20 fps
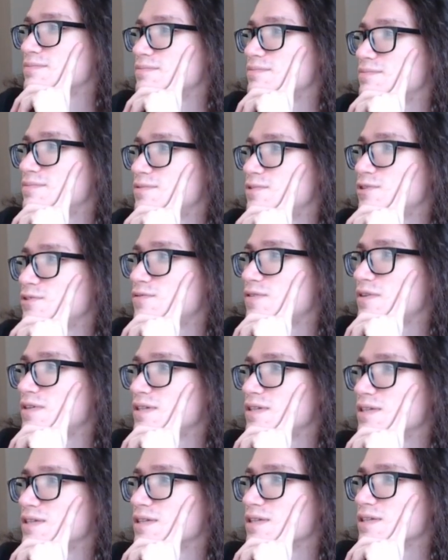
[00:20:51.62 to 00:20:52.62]
250
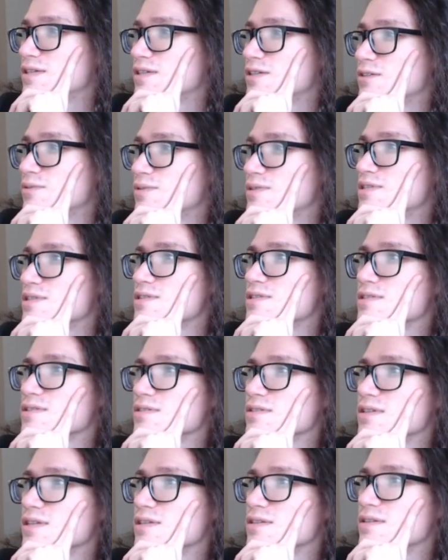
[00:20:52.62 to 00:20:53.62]
gig, was this
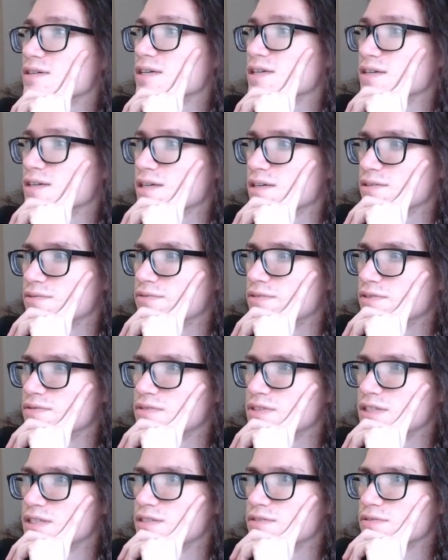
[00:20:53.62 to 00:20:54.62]
an
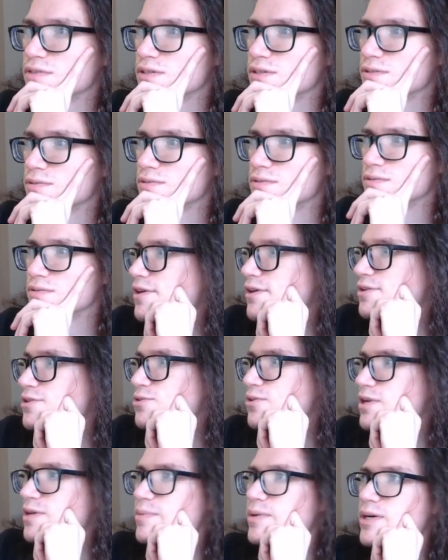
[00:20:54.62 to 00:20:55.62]
850 Evo?
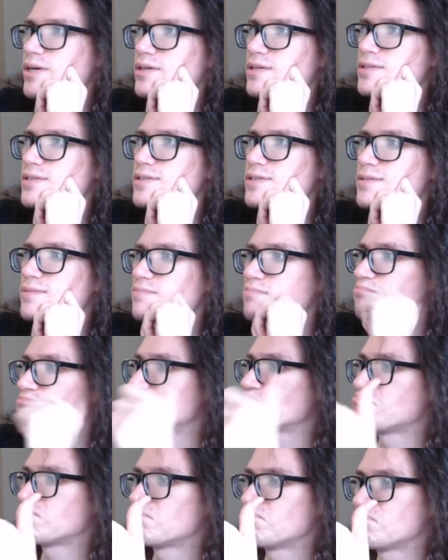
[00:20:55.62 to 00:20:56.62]
20 bucks.
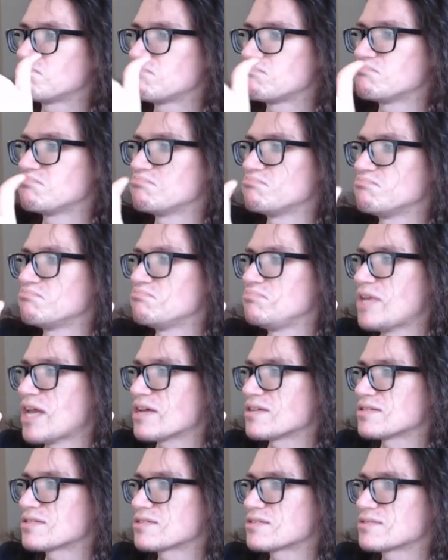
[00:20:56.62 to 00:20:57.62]

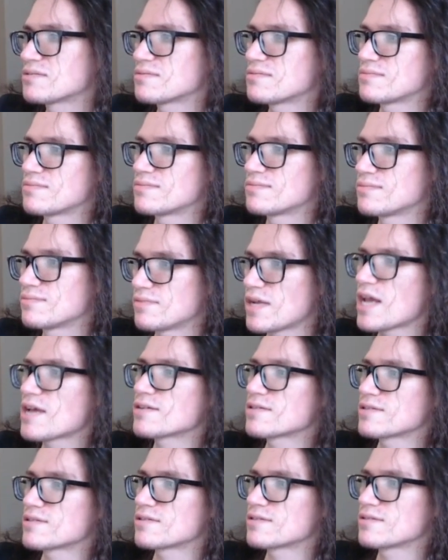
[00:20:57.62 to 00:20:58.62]
Yes.
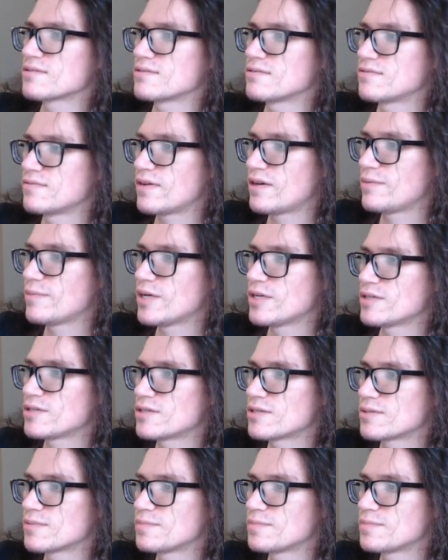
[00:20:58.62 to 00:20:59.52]
Yes. Very much.